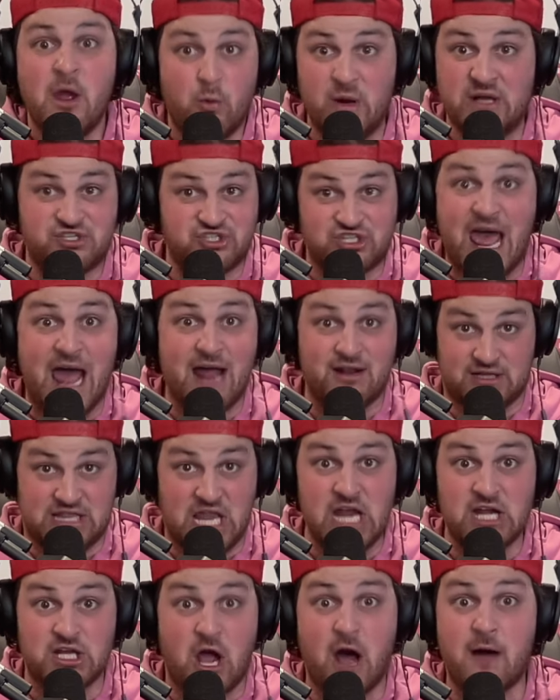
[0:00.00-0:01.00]
which that
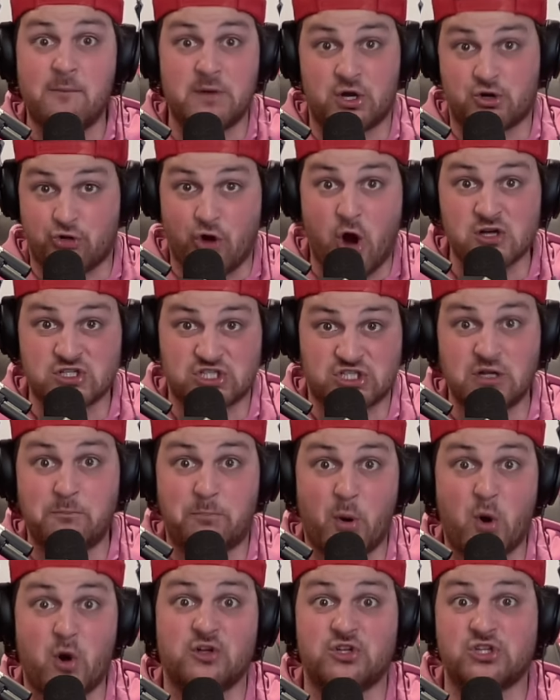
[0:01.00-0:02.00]
did come across the
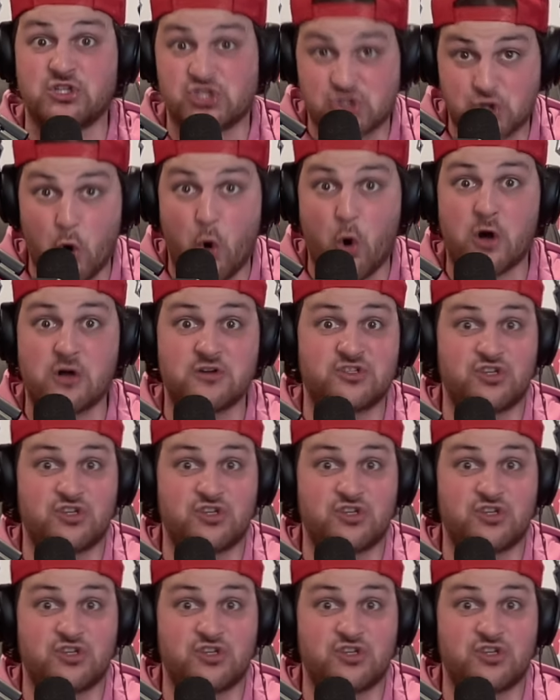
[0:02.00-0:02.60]
board to score.